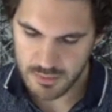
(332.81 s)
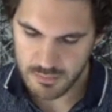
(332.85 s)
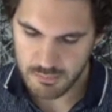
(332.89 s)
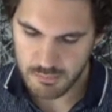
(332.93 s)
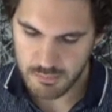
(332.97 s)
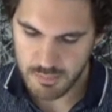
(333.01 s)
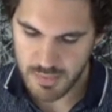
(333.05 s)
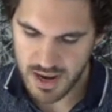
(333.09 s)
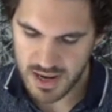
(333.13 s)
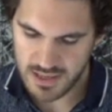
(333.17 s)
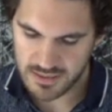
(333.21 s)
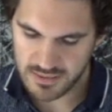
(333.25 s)

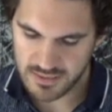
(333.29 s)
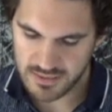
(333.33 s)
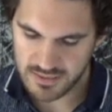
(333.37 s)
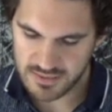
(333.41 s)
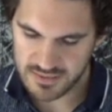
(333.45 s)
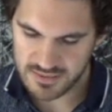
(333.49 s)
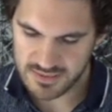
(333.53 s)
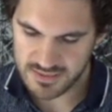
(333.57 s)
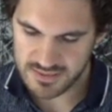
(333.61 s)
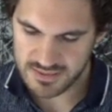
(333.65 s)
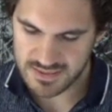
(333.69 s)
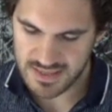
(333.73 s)

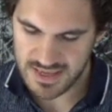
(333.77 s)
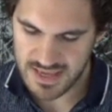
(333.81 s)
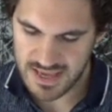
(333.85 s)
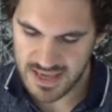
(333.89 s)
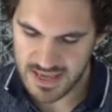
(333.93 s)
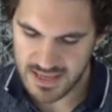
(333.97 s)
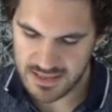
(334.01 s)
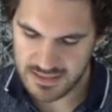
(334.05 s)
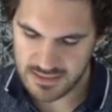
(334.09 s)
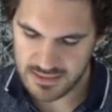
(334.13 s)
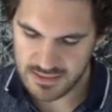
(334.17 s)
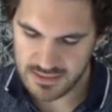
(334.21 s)
minus
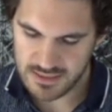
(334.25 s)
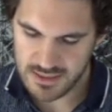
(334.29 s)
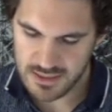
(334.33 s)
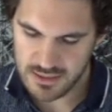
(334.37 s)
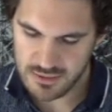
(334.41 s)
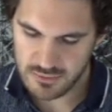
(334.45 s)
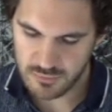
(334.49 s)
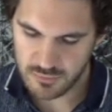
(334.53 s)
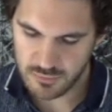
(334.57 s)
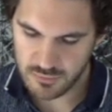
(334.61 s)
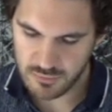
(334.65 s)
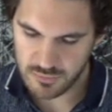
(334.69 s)
10
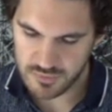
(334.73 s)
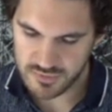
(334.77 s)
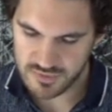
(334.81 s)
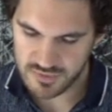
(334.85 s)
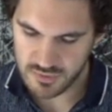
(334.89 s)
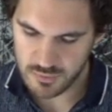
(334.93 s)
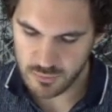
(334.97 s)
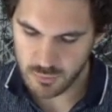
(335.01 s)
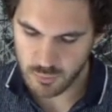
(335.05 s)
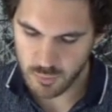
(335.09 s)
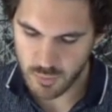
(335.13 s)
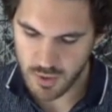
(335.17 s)
equals
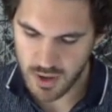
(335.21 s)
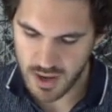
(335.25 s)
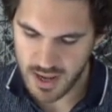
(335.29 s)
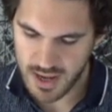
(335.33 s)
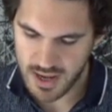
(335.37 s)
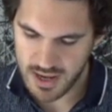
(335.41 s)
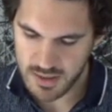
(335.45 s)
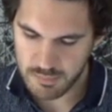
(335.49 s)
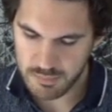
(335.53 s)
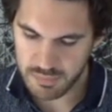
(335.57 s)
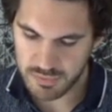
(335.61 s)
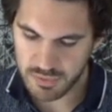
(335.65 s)

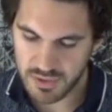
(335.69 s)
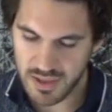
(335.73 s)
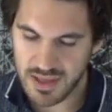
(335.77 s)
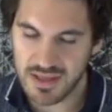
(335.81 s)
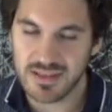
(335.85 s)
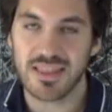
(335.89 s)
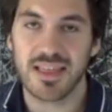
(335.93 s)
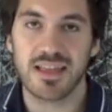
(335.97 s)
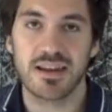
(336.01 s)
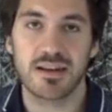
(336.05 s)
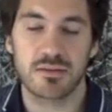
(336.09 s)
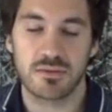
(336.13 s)
y.
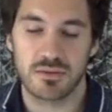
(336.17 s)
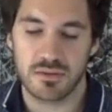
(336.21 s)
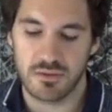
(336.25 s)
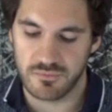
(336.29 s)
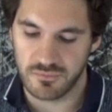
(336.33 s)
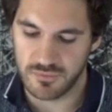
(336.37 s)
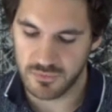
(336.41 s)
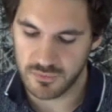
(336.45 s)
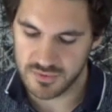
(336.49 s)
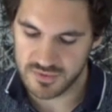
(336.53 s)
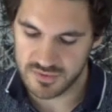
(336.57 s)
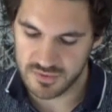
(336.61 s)
Plug that into the
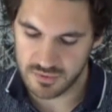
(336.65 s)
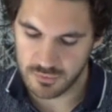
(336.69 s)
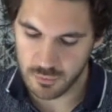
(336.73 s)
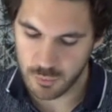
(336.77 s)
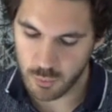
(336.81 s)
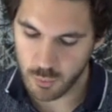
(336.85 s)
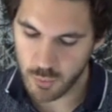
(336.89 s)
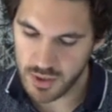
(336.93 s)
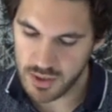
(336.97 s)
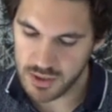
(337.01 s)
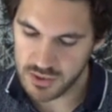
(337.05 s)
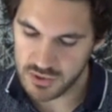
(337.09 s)
first
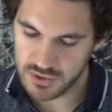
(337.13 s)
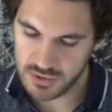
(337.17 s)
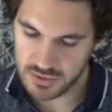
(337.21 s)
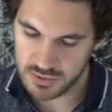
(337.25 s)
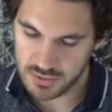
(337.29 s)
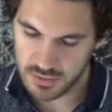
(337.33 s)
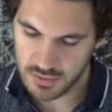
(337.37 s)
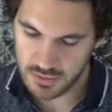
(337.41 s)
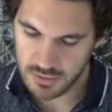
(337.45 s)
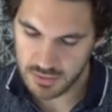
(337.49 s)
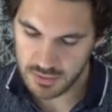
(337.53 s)
equation.